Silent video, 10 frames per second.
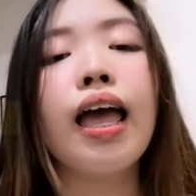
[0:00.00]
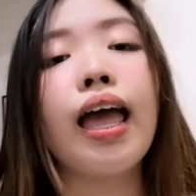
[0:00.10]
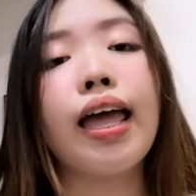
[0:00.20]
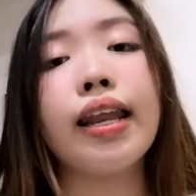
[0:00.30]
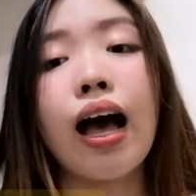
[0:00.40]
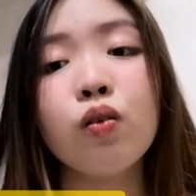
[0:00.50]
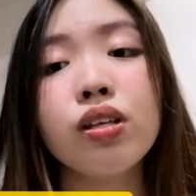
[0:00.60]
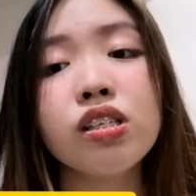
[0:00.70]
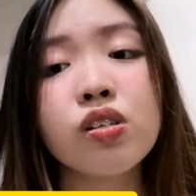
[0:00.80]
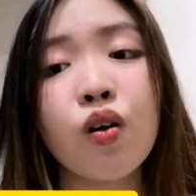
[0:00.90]
and how
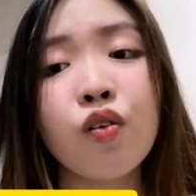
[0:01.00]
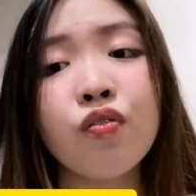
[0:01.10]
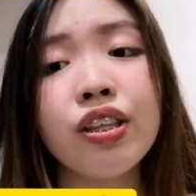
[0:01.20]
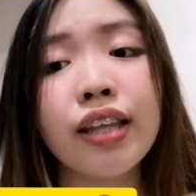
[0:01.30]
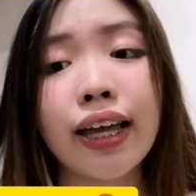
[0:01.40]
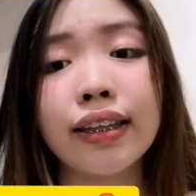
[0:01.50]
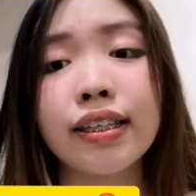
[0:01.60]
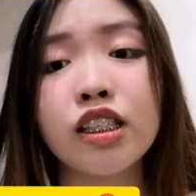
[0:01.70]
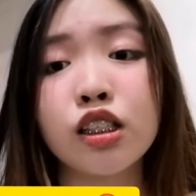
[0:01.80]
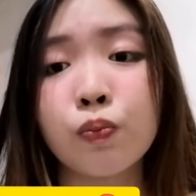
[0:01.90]
does
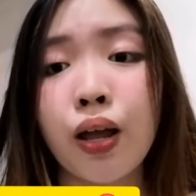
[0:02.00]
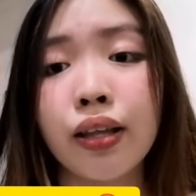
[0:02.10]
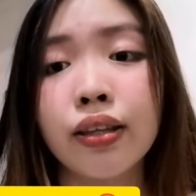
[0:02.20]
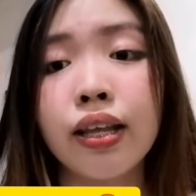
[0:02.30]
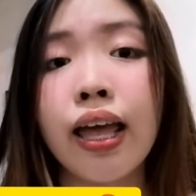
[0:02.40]
COVID-19 spread,